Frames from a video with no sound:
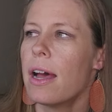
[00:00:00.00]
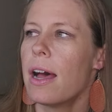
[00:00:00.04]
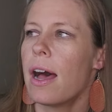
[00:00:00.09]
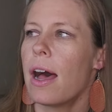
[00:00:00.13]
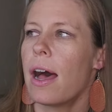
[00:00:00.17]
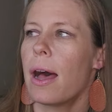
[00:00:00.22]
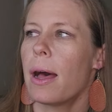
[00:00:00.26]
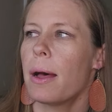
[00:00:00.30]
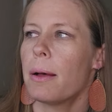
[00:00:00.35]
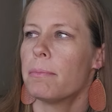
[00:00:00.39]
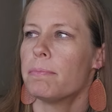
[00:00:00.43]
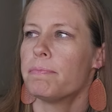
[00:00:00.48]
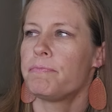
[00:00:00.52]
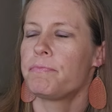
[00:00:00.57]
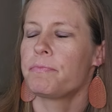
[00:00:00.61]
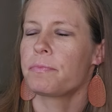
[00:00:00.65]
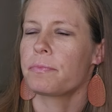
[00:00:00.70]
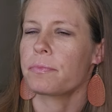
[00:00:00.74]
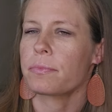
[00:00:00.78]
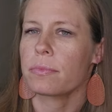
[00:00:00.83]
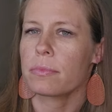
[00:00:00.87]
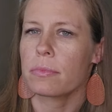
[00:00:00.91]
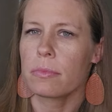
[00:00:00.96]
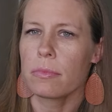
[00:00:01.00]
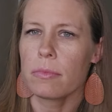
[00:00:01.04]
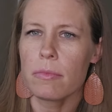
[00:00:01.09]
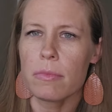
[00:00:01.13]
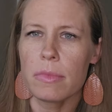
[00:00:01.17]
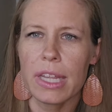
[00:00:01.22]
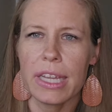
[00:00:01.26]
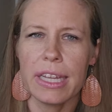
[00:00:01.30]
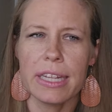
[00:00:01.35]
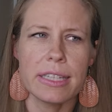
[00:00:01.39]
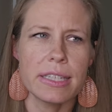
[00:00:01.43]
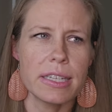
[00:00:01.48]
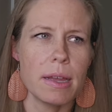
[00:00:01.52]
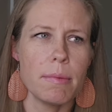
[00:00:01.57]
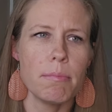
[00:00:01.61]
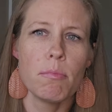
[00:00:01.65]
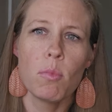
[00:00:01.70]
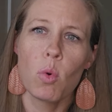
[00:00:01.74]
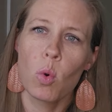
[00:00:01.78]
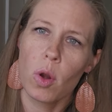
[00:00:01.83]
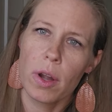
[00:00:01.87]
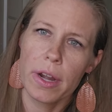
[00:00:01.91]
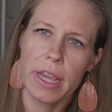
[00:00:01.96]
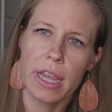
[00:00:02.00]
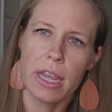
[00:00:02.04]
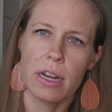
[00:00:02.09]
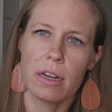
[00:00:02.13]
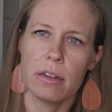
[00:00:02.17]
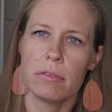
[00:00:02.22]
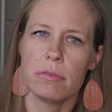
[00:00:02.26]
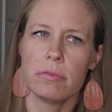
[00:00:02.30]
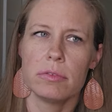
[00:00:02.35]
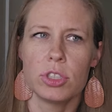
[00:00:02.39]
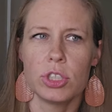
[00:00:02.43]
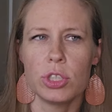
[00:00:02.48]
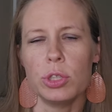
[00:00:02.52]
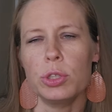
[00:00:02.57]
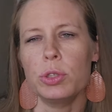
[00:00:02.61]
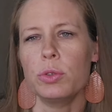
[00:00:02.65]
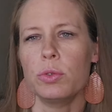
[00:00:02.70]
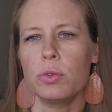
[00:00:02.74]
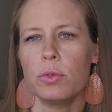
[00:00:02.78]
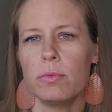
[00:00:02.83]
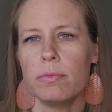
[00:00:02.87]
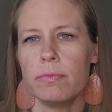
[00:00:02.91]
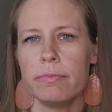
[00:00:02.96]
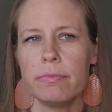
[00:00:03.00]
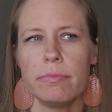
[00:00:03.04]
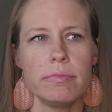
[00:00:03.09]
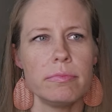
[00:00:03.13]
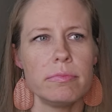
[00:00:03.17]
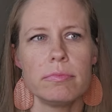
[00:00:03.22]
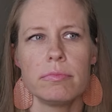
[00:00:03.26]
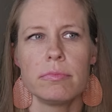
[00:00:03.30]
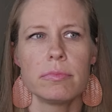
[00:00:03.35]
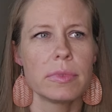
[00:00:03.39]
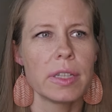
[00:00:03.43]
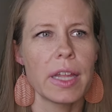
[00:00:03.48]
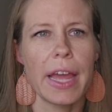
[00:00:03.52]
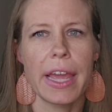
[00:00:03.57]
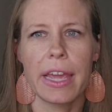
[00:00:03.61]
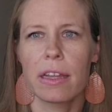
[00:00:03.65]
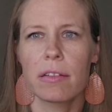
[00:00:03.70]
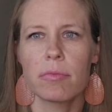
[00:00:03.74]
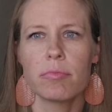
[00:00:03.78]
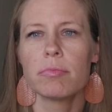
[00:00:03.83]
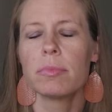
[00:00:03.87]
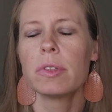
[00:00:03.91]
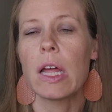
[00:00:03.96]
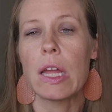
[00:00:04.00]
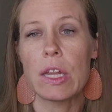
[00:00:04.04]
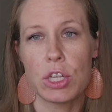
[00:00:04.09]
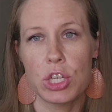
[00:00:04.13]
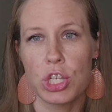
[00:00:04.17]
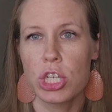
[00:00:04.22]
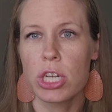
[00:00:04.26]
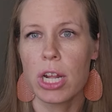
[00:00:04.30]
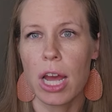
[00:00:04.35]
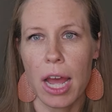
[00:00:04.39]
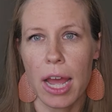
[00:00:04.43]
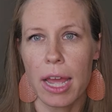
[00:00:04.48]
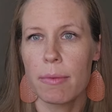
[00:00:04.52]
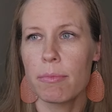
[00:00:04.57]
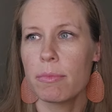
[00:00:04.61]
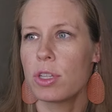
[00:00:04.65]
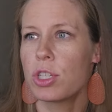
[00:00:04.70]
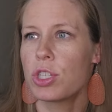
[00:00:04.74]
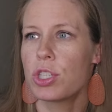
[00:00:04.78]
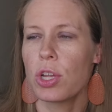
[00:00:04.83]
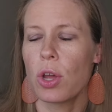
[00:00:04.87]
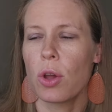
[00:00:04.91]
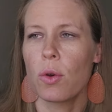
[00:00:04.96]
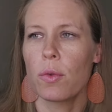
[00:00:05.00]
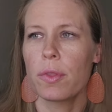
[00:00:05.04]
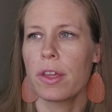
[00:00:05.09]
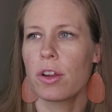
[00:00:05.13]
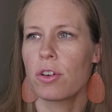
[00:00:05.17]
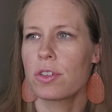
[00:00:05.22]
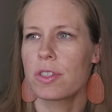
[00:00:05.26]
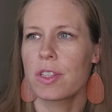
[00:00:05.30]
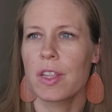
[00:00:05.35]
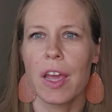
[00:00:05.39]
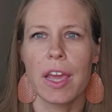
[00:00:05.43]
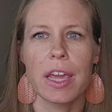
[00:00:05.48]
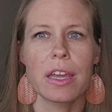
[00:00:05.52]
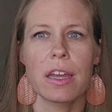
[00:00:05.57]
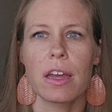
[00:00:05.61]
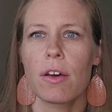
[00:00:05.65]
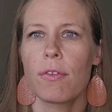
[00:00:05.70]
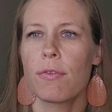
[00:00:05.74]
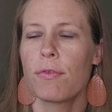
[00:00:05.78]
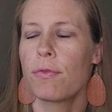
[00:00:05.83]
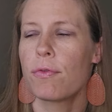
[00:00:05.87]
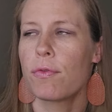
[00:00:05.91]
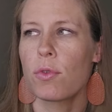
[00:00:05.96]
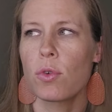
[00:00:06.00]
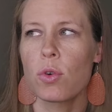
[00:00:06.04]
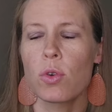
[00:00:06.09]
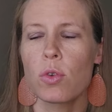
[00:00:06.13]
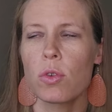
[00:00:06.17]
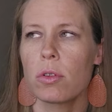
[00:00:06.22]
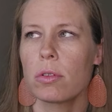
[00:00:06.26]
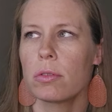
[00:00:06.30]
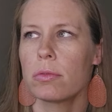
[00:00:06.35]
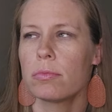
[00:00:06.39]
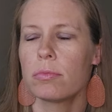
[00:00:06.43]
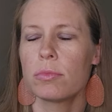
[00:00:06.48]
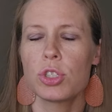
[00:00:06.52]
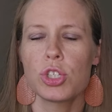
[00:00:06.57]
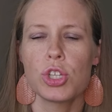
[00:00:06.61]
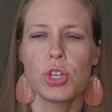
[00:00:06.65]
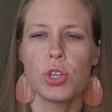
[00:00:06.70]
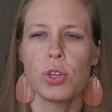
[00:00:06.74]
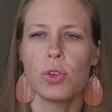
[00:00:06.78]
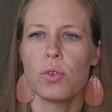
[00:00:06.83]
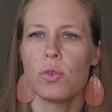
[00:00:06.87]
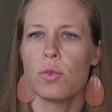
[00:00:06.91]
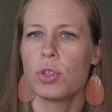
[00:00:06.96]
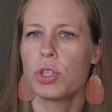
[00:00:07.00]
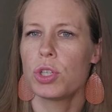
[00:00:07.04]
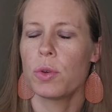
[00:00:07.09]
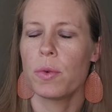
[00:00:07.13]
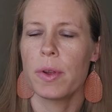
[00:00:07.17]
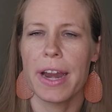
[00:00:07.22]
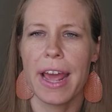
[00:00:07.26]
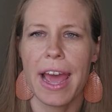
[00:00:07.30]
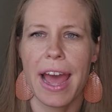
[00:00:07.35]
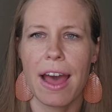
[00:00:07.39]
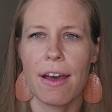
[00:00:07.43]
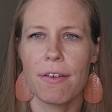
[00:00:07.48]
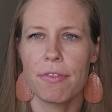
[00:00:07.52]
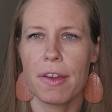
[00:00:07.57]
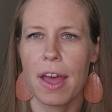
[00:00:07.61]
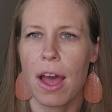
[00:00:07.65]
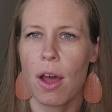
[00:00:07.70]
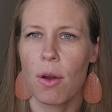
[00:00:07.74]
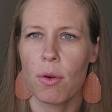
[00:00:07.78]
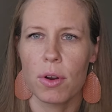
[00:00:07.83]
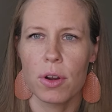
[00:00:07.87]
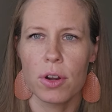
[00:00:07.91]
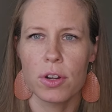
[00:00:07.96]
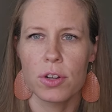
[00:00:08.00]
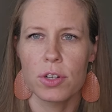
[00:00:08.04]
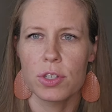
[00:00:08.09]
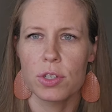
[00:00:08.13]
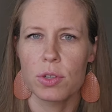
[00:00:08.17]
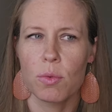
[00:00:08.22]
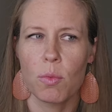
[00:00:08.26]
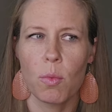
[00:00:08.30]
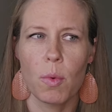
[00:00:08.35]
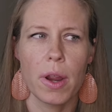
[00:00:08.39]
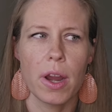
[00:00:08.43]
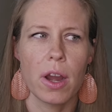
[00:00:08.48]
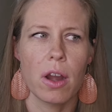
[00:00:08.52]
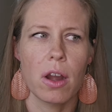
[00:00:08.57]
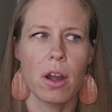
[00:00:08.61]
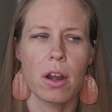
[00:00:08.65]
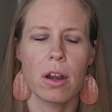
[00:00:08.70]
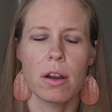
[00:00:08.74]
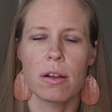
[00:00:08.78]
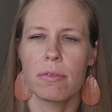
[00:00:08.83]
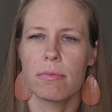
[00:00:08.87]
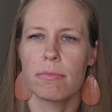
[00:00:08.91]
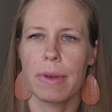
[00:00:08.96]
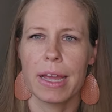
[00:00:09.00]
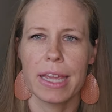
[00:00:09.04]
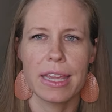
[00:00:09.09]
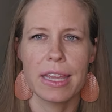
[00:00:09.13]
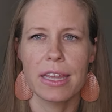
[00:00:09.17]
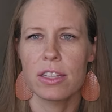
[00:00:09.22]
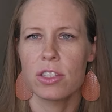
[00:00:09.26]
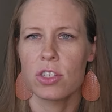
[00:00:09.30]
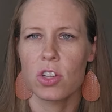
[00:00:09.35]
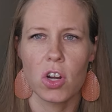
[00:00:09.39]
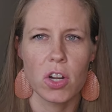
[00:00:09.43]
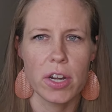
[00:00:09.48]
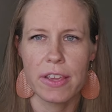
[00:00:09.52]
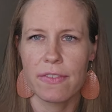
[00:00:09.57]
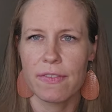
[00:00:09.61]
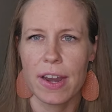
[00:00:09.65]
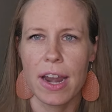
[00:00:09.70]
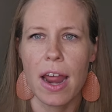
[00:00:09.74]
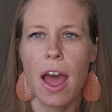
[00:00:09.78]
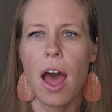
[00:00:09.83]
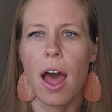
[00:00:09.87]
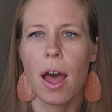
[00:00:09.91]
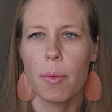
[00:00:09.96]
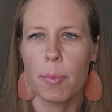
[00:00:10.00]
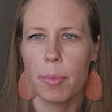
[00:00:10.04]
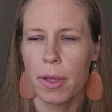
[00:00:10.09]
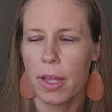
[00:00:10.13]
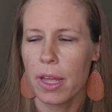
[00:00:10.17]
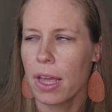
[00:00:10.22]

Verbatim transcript: Um, it's a morning to like lunchtime. So there's like a full two, two and a half hours where my kids aren't even up.